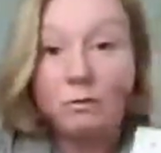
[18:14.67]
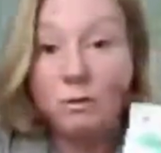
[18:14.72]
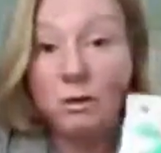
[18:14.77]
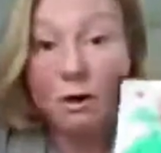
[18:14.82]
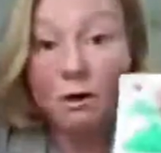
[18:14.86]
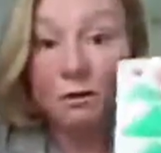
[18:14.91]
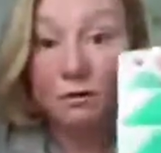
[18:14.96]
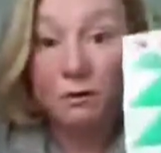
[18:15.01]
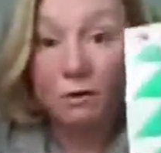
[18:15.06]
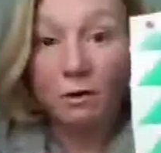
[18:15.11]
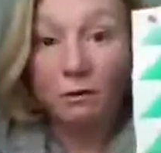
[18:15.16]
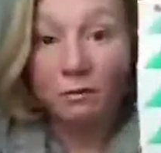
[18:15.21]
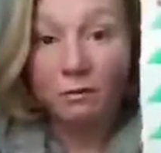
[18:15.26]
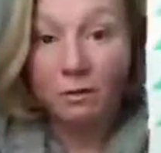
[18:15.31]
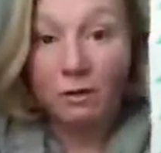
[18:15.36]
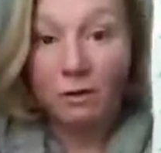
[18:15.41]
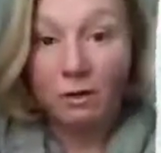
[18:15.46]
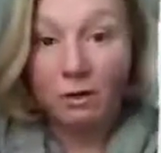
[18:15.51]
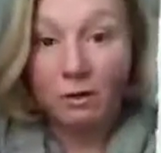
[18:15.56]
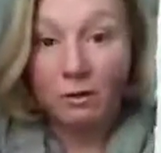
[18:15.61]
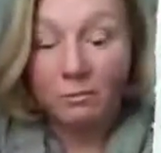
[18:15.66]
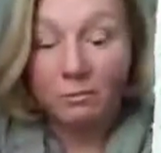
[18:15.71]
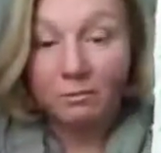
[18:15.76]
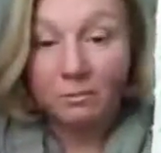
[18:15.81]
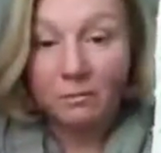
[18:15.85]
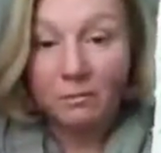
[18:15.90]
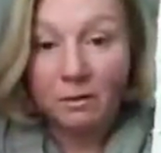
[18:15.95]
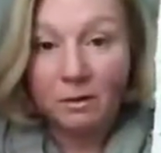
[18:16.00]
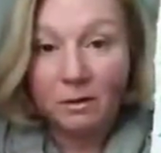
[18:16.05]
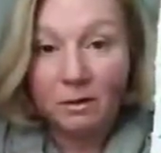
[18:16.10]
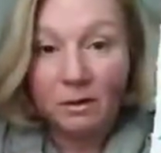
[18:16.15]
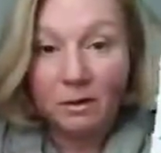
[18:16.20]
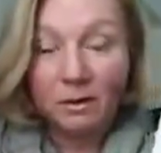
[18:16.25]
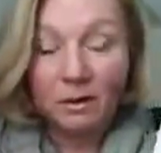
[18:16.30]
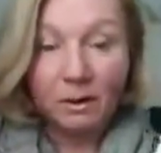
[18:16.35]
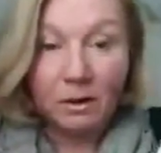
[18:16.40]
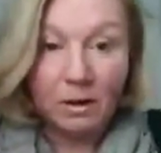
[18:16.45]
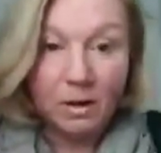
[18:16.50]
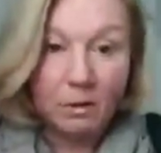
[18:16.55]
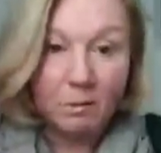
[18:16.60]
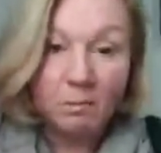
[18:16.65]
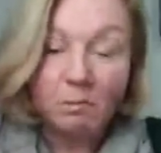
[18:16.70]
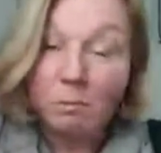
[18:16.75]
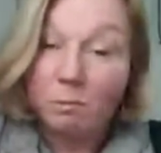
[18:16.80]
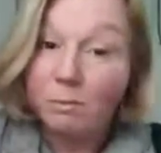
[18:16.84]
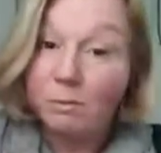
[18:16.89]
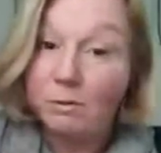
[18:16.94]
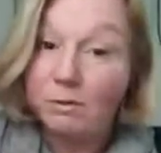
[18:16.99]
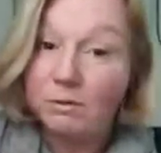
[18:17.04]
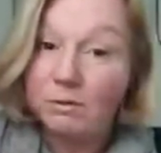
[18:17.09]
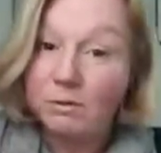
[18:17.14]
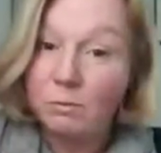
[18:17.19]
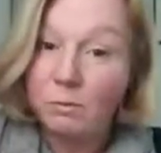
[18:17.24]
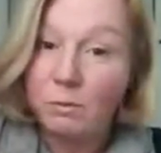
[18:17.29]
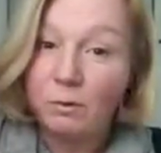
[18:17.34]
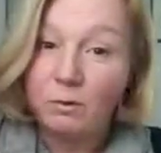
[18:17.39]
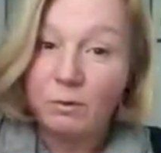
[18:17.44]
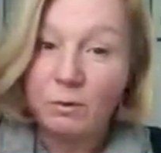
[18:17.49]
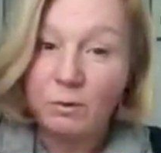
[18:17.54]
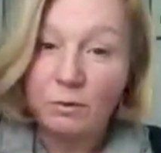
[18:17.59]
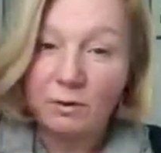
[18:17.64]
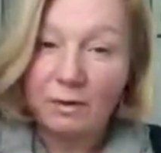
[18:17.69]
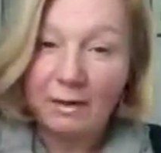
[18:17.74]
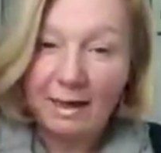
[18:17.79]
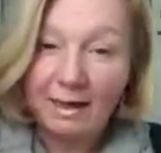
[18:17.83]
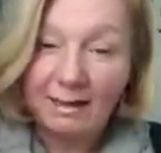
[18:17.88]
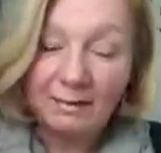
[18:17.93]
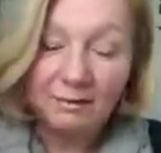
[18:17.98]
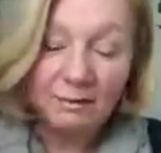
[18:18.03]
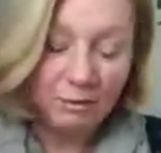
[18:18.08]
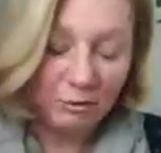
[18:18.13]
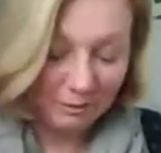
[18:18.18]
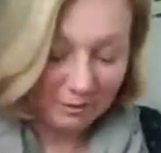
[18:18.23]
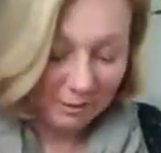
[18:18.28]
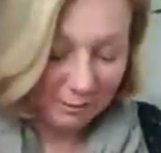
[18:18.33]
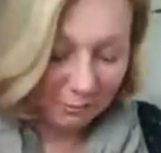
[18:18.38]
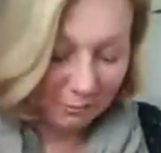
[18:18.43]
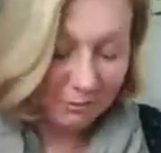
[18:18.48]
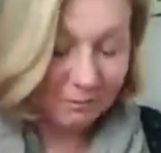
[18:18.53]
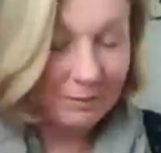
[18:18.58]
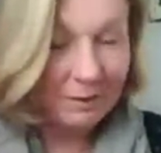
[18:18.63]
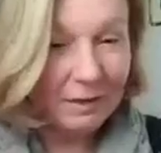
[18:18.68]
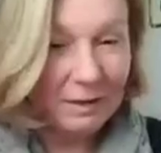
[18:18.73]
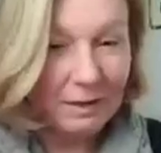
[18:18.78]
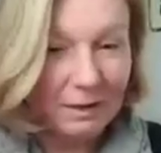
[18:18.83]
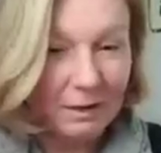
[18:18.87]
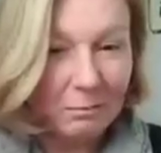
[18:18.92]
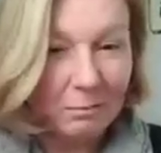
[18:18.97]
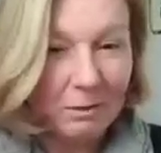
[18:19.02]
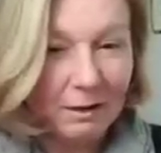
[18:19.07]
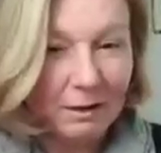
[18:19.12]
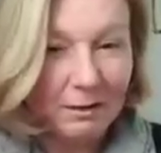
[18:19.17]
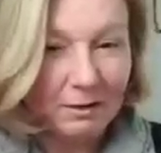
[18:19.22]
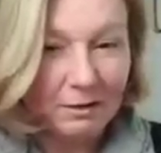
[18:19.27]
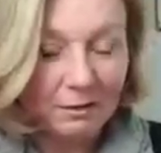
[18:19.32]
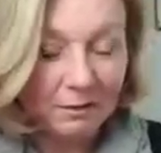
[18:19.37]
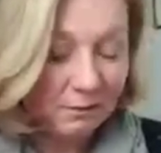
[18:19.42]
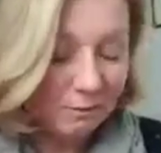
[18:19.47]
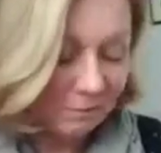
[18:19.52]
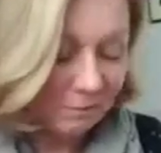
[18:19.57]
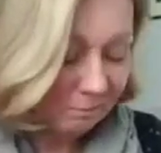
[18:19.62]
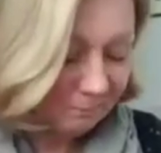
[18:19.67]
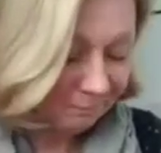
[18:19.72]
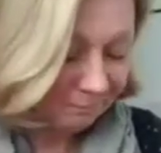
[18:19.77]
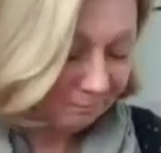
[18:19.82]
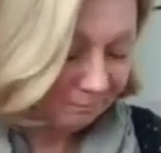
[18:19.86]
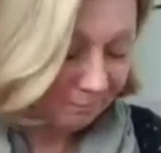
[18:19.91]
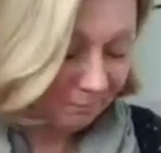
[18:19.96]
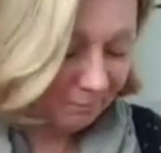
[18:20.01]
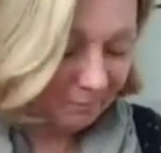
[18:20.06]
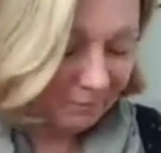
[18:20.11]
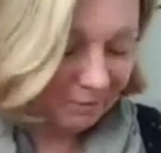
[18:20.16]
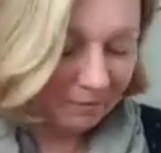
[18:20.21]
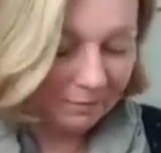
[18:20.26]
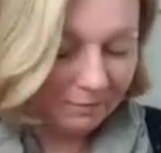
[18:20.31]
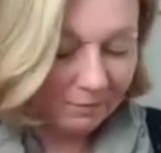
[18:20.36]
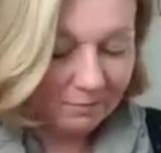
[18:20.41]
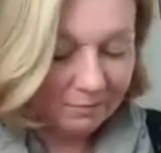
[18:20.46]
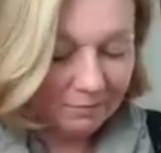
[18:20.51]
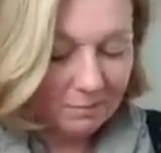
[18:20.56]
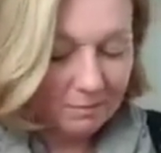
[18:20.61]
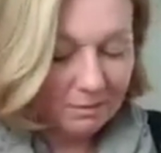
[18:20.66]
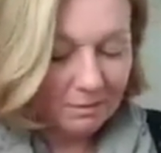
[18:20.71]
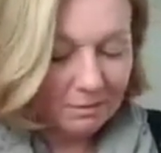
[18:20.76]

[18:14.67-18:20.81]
got so far. But what you can do, and I was thinking about this, is